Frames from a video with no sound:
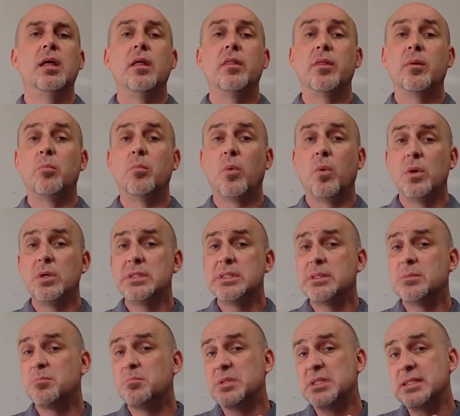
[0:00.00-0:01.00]
The more
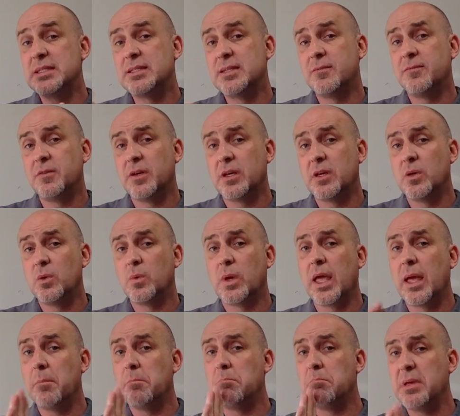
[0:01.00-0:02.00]
specific you
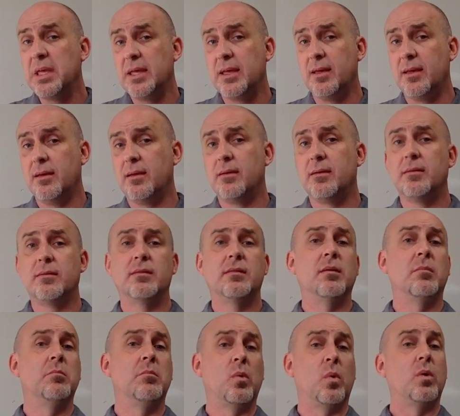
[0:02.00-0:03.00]
can be,
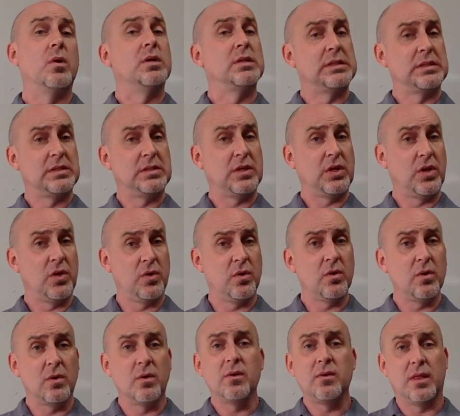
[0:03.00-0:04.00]
the more
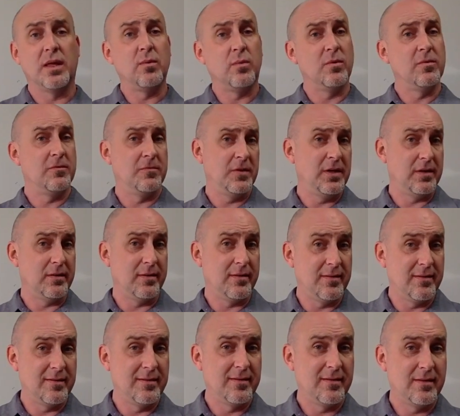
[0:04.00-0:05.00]
secure they will feel.